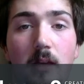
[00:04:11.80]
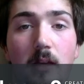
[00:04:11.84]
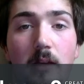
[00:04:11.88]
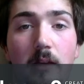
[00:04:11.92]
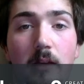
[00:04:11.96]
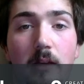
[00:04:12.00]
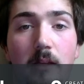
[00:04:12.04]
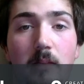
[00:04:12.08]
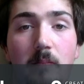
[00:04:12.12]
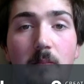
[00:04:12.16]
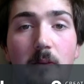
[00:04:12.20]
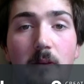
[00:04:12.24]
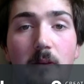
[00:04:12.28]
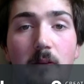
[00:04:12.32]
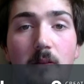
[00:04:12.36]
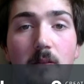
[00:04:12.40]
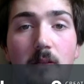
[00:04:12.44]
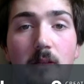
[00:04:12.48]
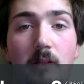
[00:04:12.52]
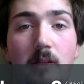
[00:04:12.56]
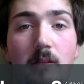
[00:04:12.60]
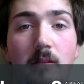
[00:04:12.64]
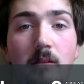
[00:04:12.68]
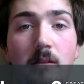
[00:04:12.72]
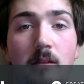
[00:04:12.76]
against
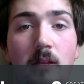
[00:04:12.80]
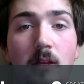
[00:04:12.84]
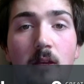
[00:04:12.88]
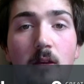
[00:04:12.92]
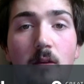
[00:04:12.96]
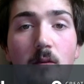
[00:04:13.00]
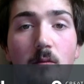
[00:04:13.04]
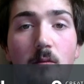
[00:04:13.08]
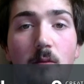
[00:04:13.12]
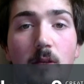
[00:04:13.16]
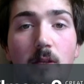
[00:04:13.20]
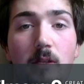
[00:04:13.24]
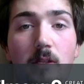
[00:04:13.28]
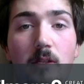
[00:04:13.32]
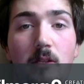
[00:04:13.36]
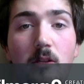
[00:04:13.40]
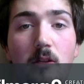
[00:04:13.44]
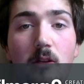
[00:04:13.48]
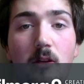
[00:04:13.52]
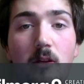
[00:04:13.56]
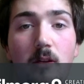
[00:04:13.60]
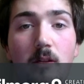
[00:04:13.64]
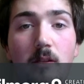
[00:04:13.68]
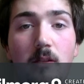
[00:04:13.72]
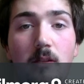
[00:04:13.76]
parasites, which
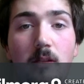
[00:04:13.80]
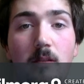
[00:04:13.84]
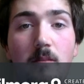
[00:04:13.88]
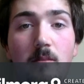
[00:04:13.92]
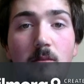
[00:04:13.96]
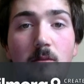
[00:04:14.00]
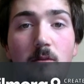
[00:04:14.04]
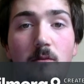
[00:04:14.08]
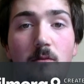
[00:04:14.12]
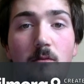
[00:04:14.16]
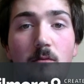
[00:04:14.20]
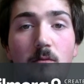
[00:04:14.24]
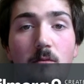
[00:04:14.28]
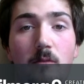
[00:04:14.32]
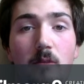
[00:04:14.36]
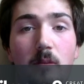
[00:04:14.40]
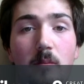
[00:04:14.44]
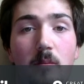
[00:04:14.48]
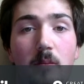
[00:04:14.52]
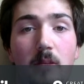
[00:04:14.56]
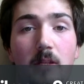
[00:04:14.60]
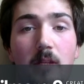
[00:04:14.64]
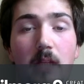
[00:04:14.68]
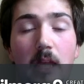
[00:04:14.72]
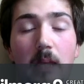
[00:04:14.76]
cause them to
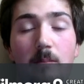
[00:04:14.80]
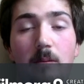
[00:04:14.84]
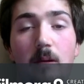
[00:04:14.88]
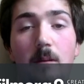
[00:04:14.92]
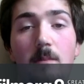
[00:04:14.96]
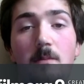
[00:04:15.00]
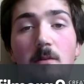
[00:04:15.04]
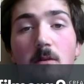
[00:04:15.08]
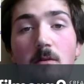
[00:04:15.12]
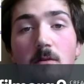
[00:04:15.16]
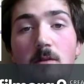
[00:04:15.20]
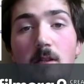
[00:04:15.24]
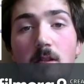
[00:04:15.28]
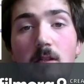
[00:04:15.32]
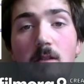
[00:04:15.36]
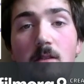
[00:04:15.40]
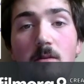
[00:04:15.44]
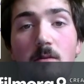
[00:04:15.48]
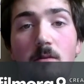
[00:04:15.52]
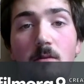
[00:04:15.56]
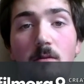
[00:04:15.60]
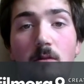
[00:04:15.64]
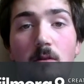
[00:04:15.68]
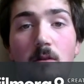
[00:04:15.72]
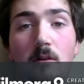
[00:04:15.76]
commit apoptosis
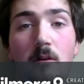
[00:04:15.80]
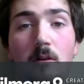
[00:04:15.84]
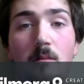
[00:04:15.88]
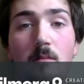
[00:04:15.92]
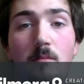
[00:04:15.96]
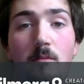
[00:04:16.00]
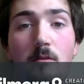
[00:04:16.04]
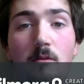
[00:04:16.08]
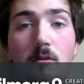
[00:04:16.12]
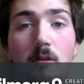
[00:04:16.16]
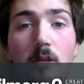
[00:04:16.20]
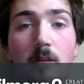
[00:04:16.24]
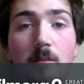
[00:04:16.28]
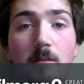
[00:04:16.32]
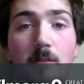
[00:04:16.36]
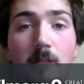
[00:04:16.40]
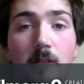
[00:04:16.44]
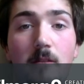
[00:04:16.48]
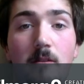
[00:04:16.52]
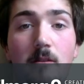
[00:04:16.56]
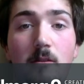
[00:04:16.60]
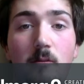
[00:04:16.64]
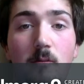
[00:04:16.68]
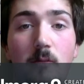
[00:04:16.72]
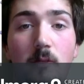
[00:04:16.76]
or programmed cell
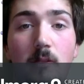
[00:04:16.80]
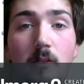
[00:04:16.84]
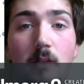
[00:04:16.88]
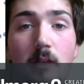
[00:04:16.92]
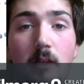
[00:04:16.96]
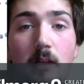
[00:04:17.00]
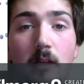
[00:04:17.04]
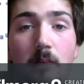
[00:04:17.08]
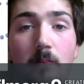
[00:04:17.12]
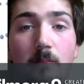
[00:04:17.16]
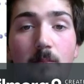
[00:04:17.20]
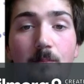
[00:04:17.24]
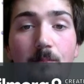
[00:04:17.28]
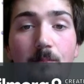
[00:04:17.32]
suicide.